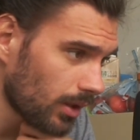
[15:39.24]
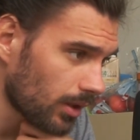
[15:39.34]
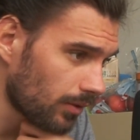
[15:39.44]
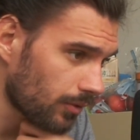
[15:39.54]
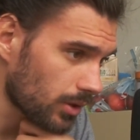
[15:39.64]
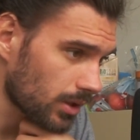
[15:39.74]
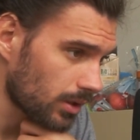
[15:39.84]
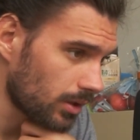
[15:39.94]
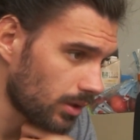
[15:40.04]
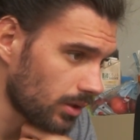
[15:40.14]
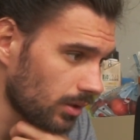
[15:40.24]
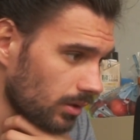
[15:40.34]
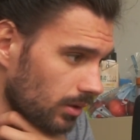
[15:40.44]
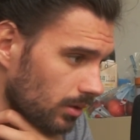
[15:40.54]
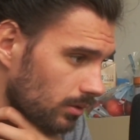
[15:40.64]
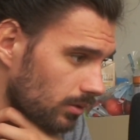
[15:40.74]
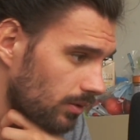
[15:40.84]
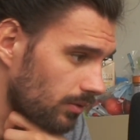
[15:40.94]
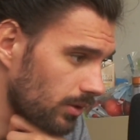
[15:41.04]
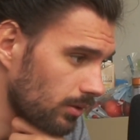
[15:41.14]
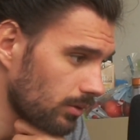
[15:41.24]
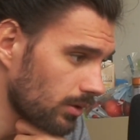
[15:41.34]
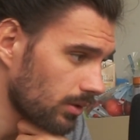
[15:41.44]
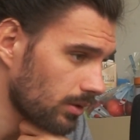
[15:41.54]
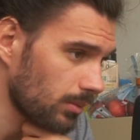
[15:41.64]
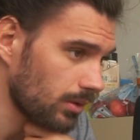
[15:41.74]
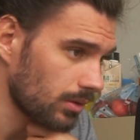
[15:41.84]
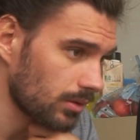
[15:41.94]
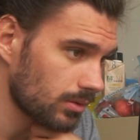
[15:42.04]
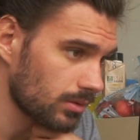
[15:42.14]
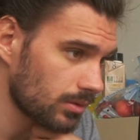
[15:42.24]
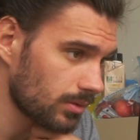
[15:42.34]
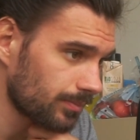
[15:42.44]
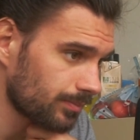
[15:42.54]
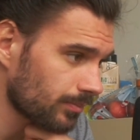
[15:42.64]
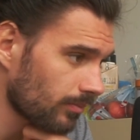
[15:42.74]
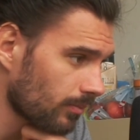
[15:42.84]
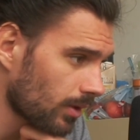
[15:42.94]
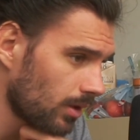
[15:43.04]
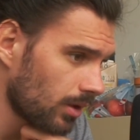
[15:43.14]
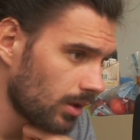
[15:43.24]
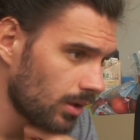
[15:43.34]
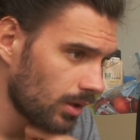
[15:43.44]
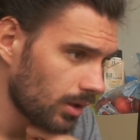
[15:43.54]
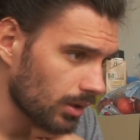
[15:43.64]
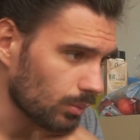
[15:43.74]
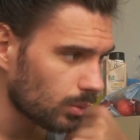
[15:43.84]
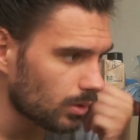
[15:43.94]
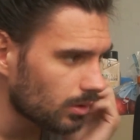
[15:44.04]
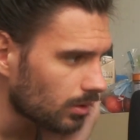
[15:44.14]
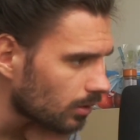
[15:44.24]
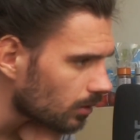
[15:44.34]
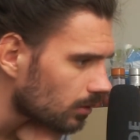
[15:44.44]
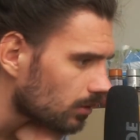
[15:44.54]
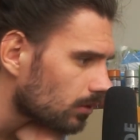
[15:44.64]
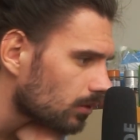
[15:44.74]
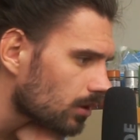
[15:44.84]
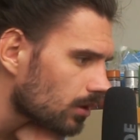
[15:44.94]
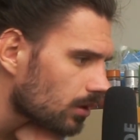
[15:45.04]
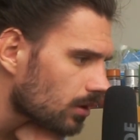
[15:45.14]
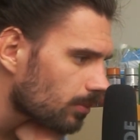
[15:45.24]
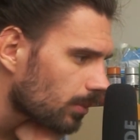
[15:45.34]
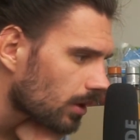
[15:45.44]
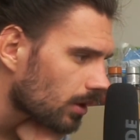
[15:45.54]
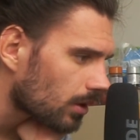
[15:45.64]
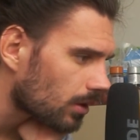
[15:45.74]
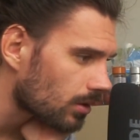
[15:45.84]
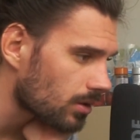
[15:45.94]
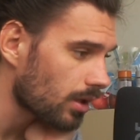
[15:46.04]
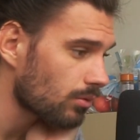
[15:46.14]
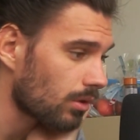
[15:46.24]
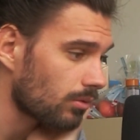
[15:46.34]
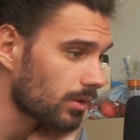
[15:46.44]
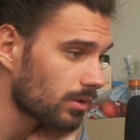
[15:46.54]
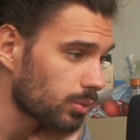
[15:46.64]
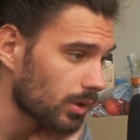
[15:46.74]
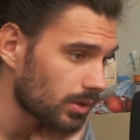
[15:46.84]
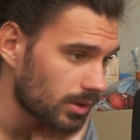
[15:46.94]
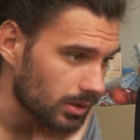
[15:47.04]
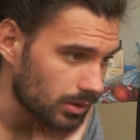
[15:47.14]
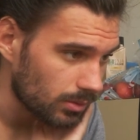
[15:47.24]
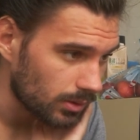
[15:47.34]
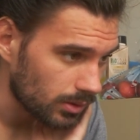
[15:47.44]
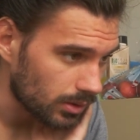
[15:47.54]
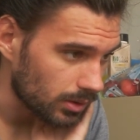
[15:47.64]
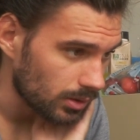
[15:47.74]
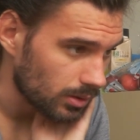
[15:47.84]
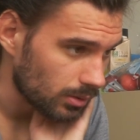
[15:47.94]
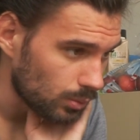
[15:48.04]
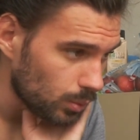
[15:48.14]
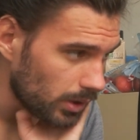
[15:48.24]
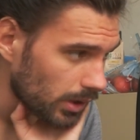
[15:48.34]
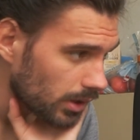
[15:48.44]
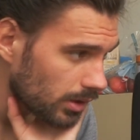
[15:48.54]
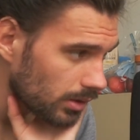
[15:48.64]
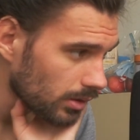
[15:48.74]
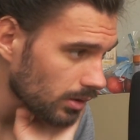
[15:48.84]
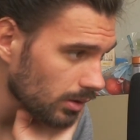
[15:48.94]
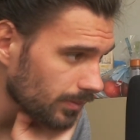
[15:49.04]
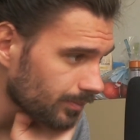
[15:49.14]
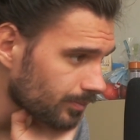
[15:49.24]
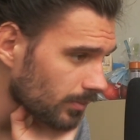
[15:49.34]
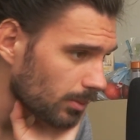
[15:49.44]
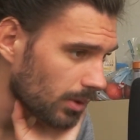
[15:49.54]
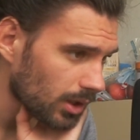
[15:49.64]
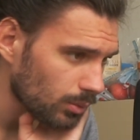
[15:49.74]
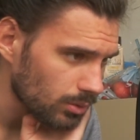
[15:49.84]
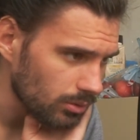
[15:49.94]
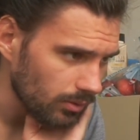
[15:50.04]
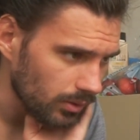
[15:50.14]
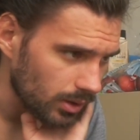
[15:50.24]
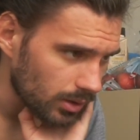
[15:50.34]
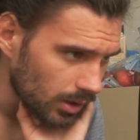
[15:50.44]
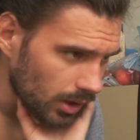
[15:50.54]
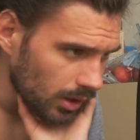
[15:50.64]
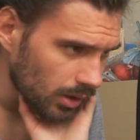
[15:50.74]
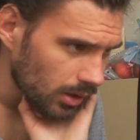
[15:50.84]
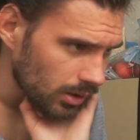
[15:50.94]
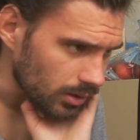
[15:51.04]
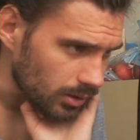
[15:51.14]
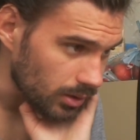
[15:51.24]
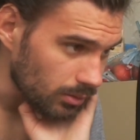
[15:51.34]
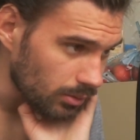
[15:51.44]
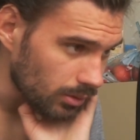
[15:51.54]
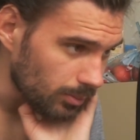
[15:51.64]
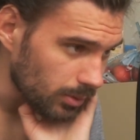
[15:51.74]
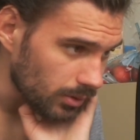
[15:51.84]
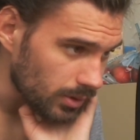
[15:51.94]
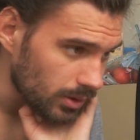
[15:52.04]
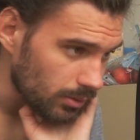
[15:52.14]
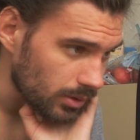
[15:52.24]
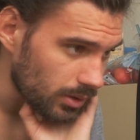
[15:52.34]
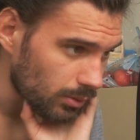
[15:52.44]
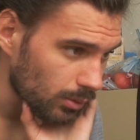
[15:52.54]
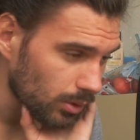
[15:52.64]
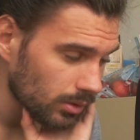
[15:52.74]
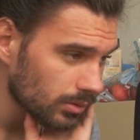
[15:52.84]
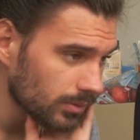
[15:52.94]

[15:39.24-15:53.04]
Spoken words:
if we see here, if you're looking at the markets, like this is back in January 2020. So we had the market was roughly at 0.001,